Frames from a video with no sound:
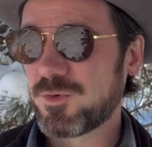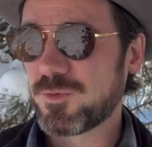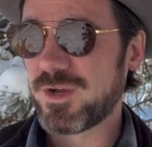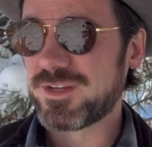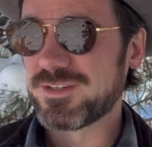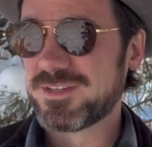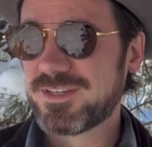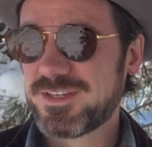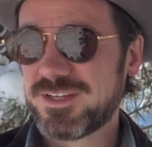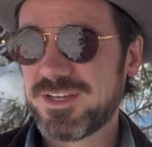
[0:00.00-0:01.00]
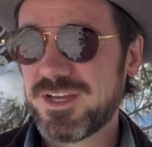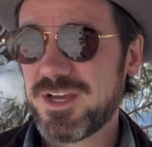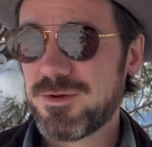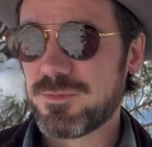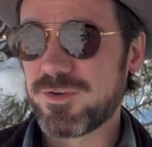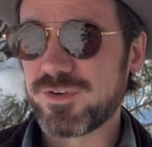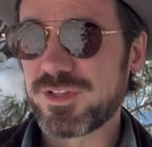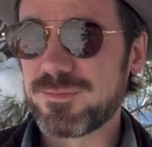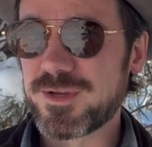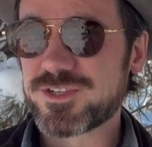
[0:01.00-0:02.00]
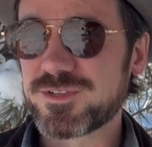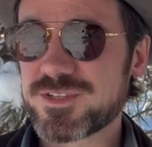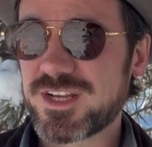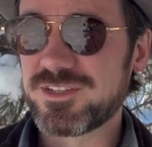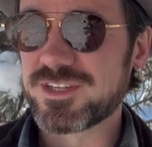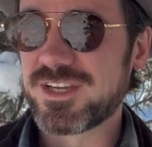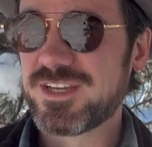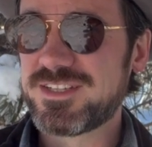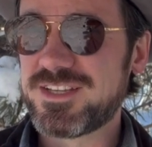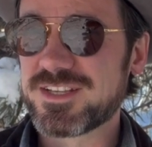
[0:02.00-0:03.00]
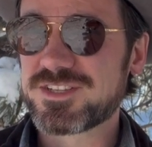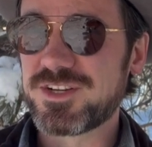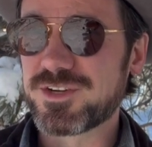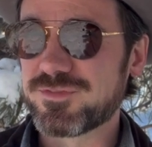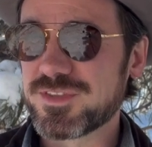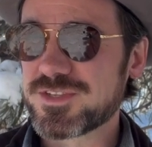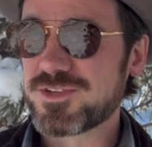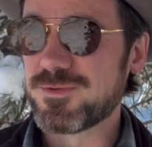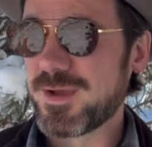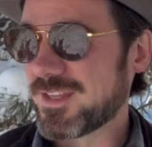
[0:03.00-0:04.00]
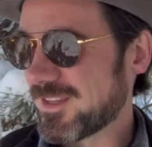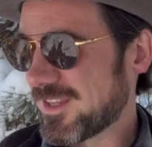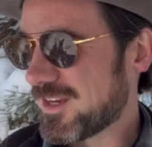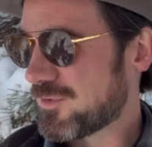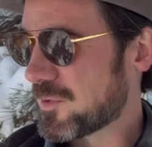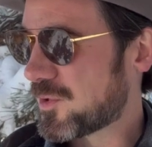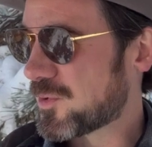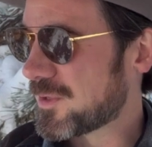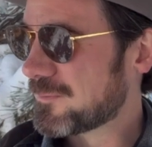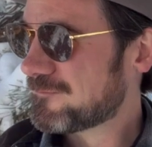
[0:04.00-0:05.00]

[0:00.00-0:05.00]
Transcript: write a perfectly metrical skaldic death song for the snowman that they never recorded.